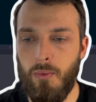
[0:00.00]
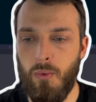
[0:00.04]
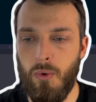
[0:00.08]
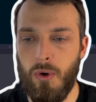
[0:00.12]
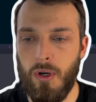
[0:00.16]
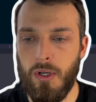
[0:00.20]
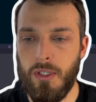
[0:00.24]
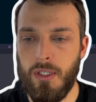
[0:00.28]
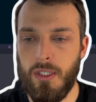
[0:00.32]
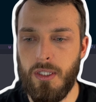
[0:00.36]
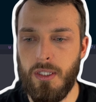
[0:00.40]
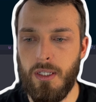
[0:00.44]

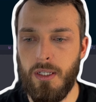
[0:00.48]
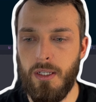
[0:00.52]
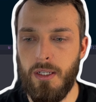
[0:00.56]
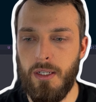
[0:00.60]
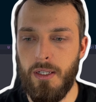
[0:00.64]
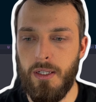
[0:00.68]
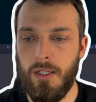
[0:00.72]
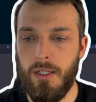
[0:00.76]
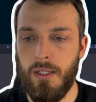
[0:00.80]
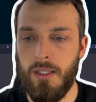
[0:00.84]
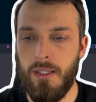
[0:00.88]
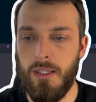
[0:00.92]
was
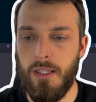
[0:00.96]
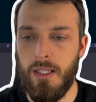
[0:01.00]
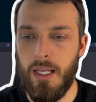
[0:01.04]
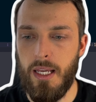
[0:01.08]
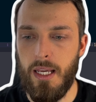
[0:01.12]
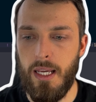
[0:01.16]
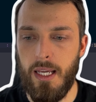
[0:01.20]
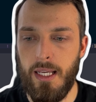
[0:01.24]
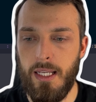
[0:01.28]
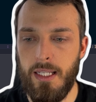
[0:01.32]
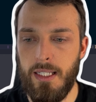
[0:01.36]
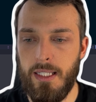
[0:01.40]

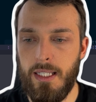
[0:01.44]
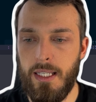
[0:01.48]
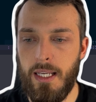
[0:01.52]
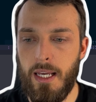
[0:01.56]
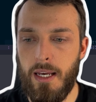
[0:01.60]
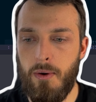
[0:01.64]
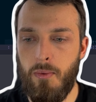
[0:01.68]
the easier